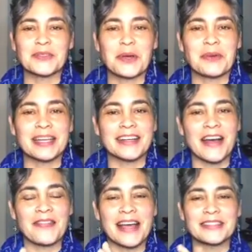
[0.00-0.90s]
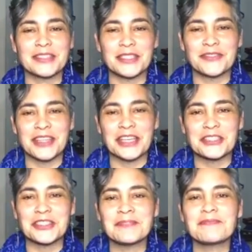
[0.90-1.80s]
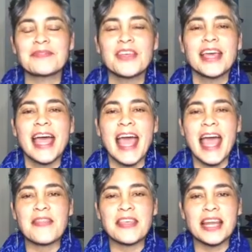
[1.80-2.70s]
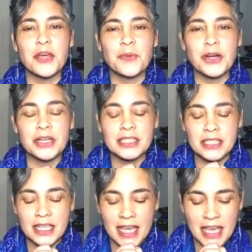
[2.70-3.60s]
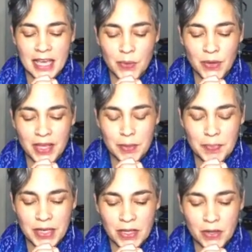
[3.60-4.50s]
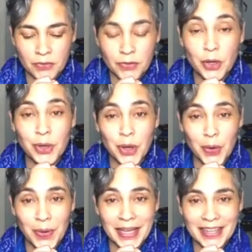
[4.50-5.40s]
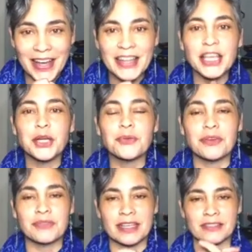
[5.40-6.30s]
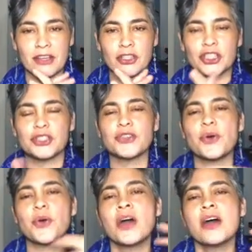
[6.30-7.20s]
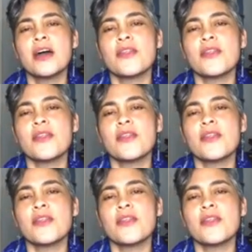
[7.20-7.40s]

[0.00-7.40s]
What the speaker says: so I went and got that certification. And then I worked with Bill Floco and got ear reflexology. So